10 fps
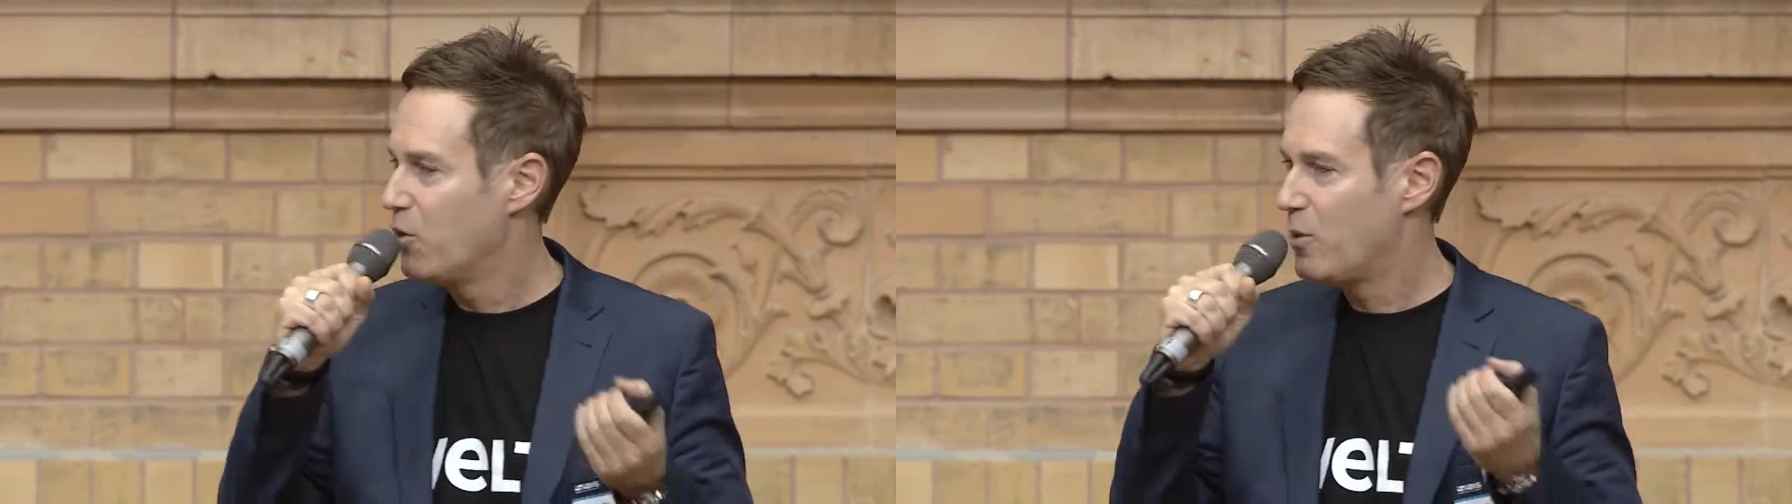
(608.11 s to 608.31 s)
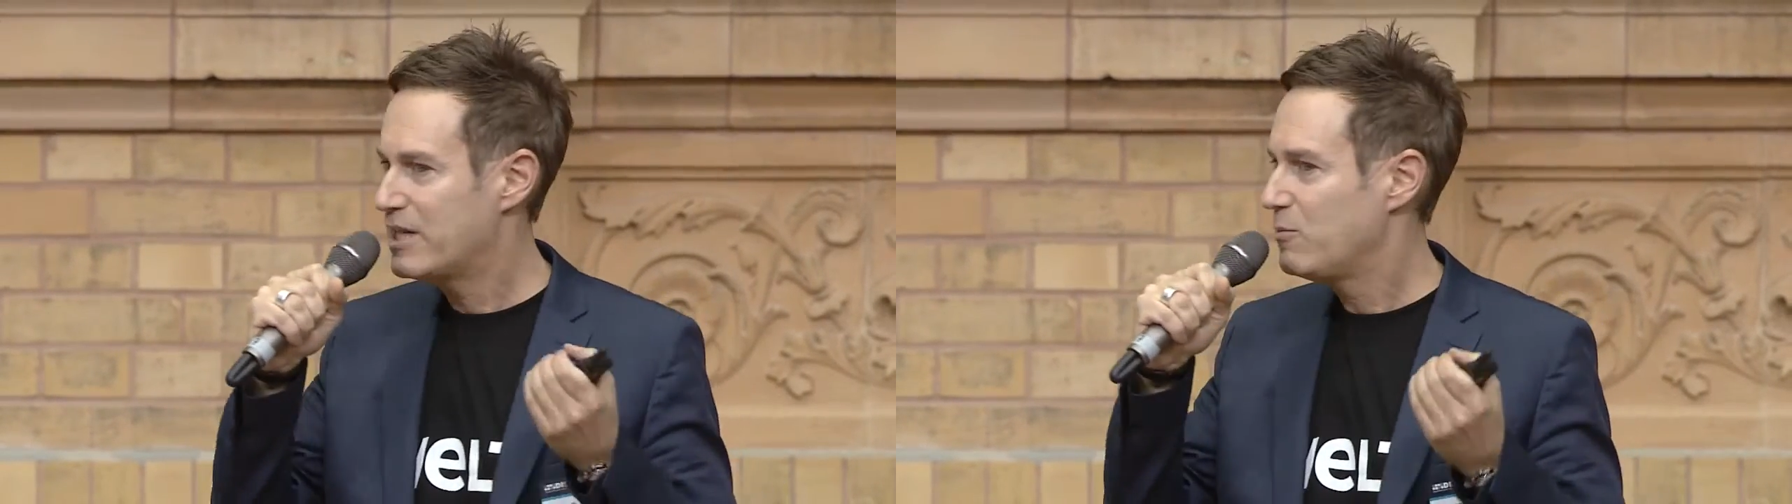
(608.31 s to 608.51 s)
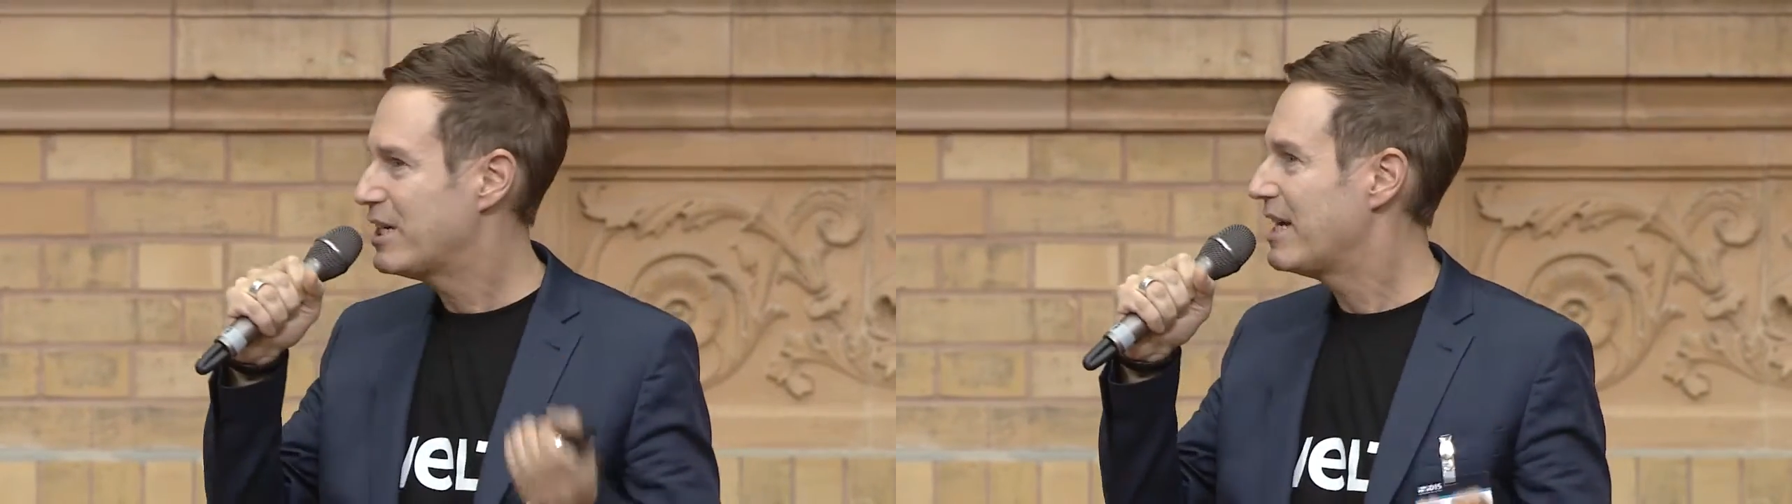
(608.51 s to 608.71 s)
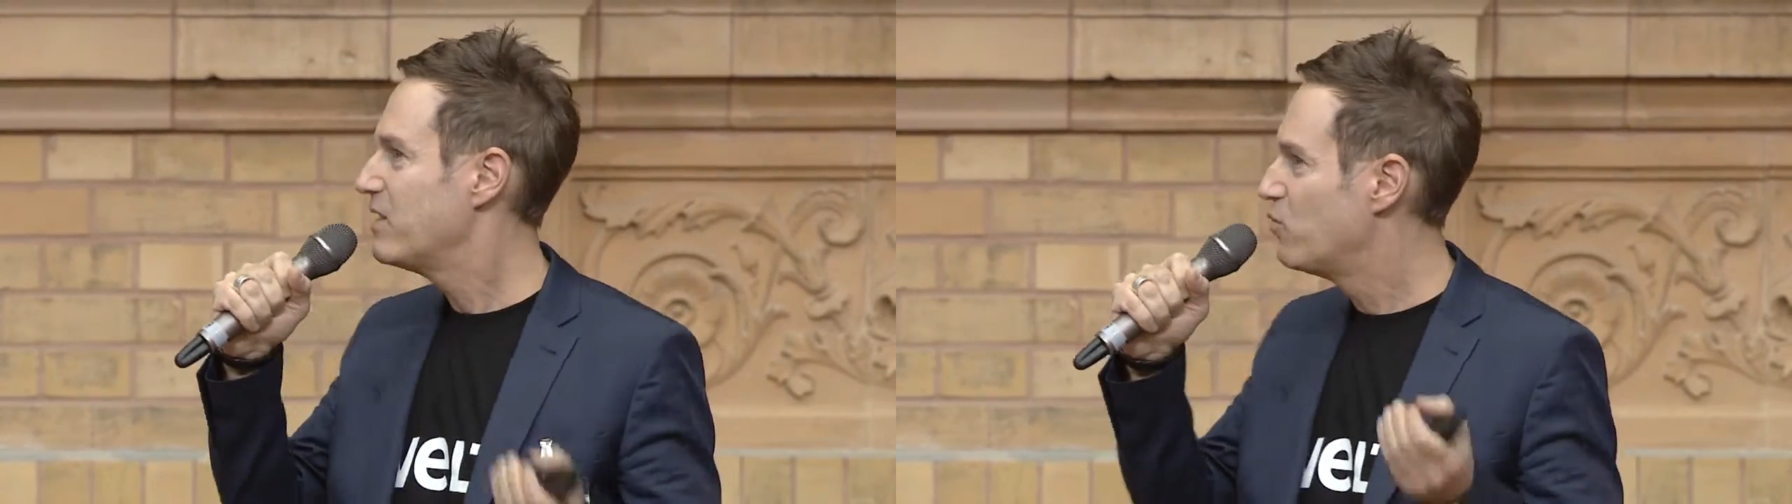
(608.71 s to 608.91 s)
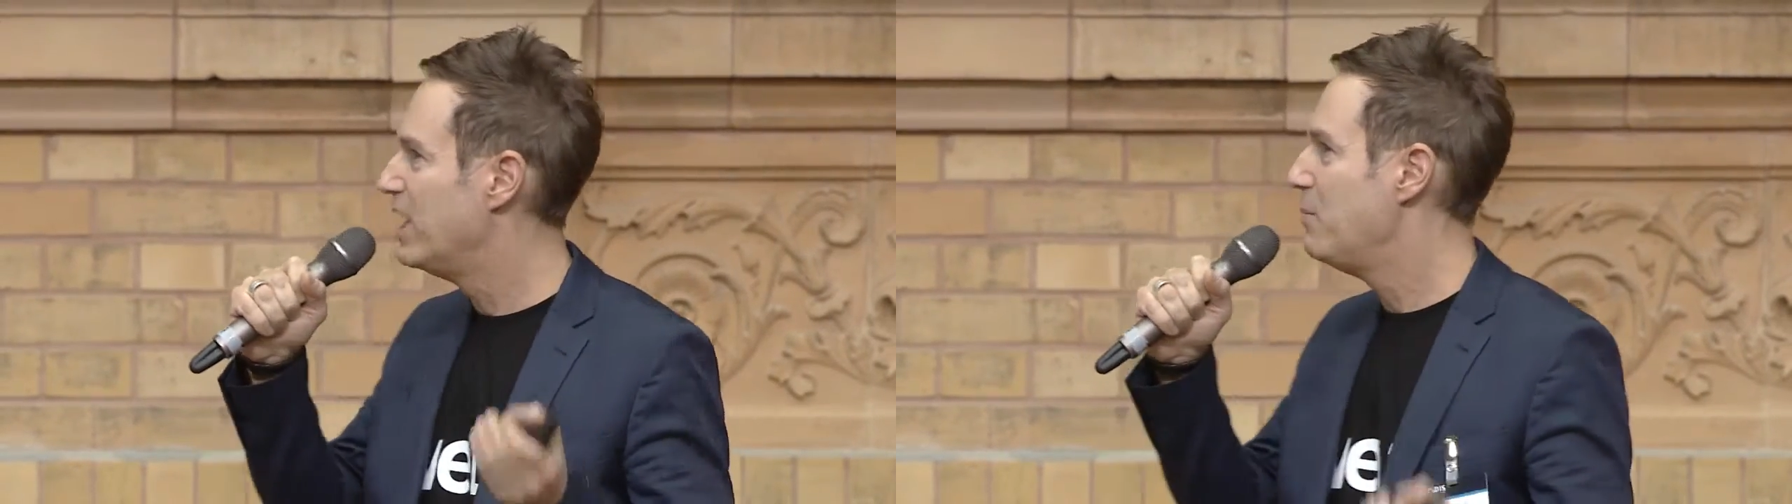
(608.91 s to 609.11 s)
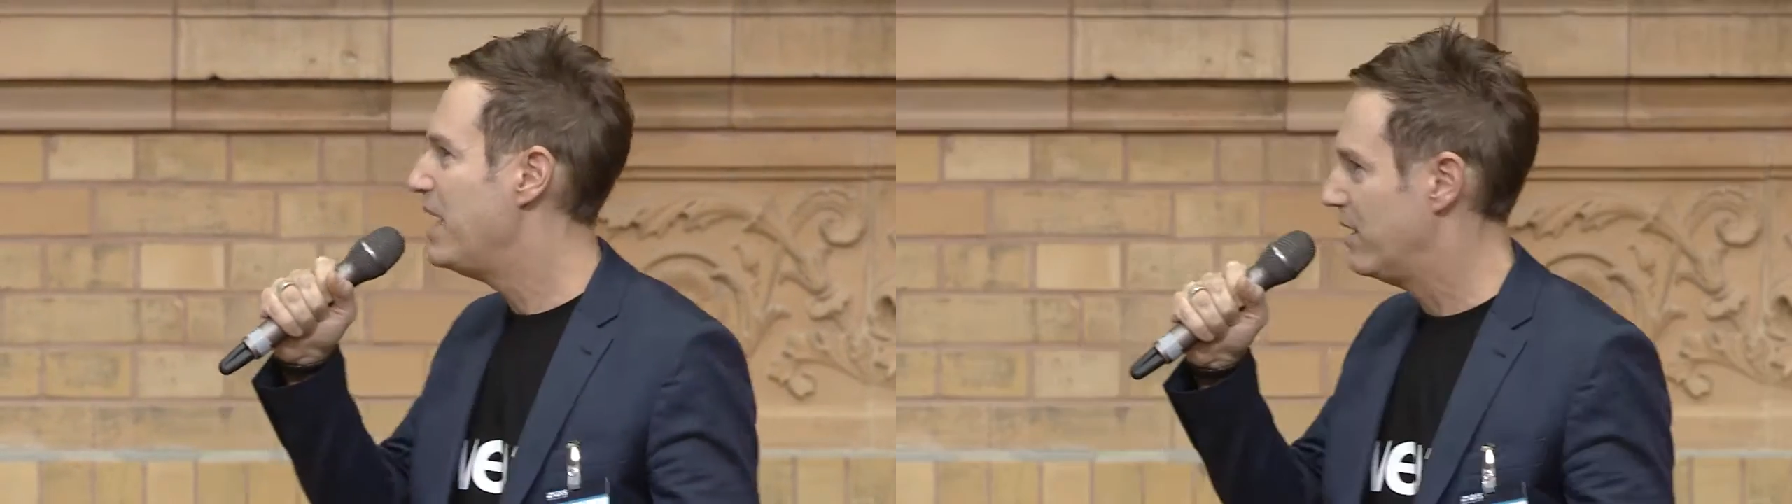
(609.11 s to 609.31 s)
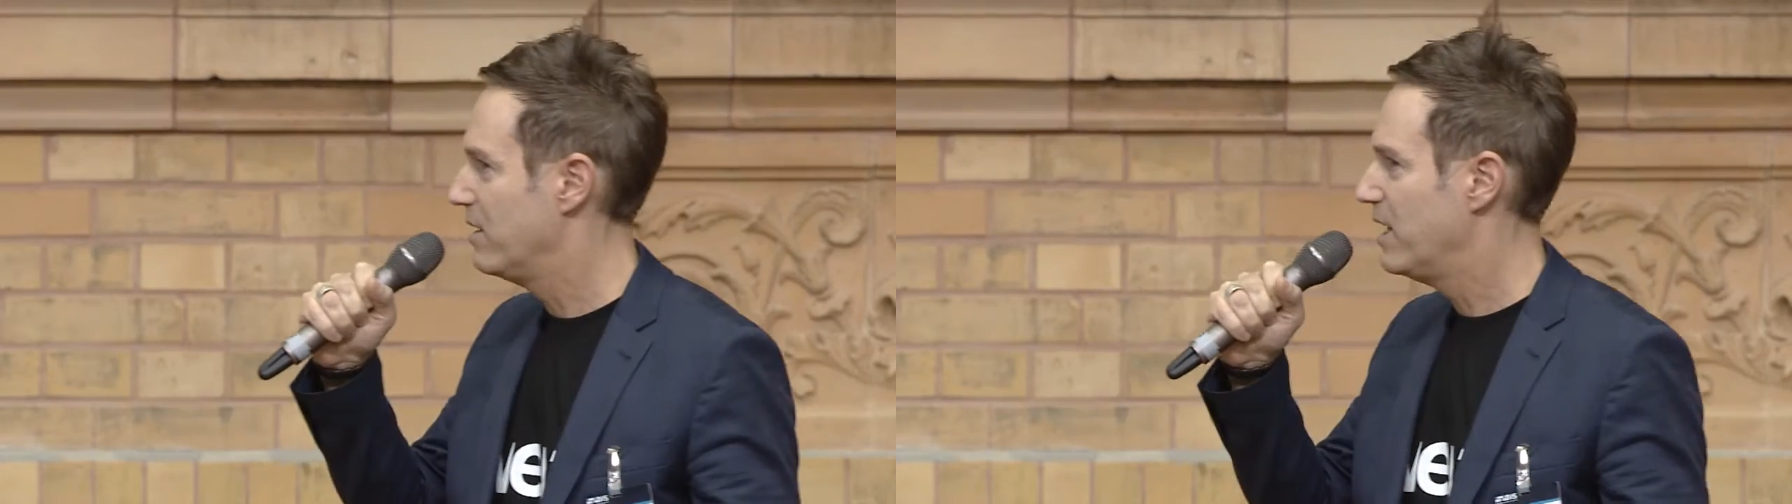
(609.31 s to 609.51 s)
know what does it really mean?